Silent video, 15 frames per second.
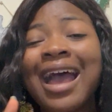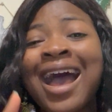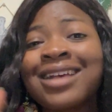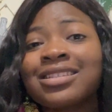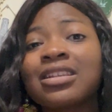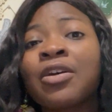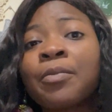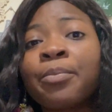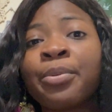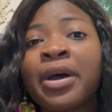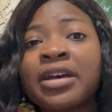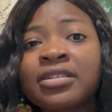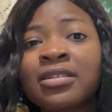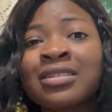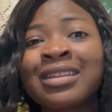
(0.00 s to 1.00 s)
as a
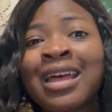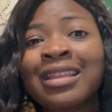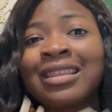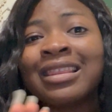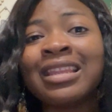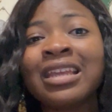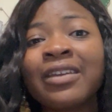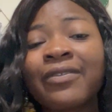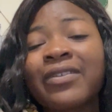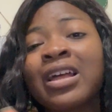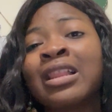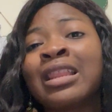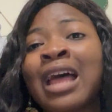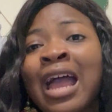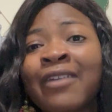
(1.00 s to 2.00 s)
person that live
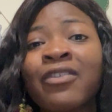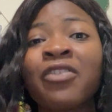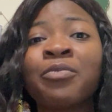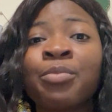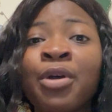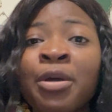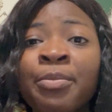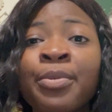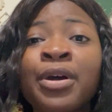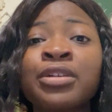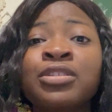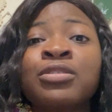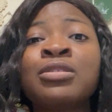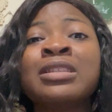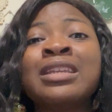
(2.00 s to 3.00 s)
a life of
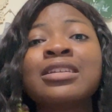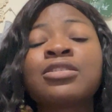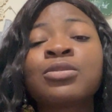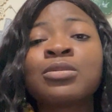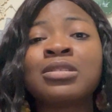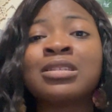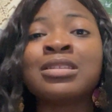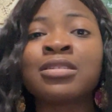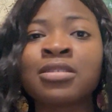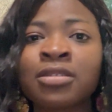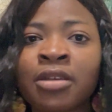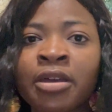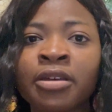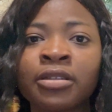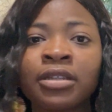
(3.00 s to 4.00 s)
purpose you need to
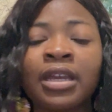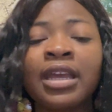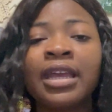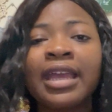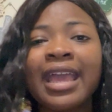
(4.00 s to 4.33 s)
discern